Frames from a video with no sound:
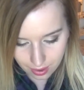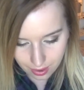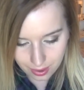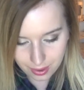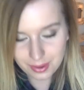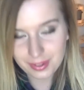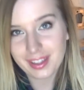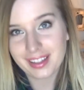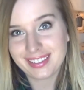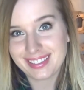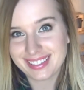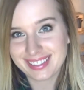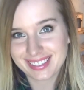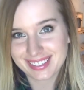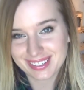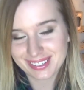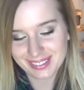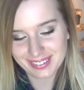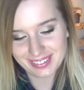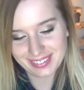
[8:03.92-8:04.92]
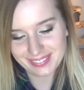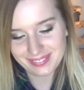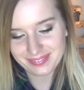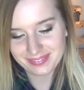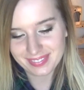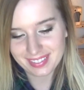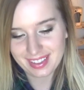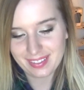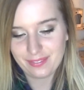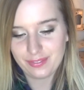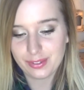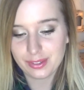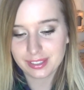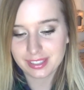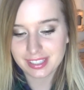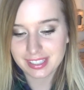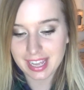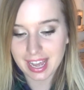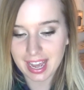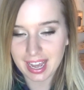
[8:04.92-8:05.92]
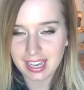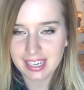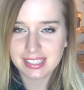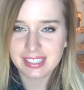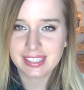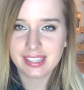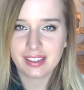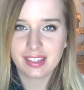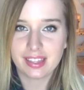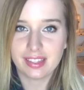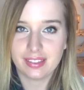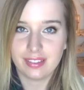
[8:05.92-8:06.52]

Oh, that's cool. Full size.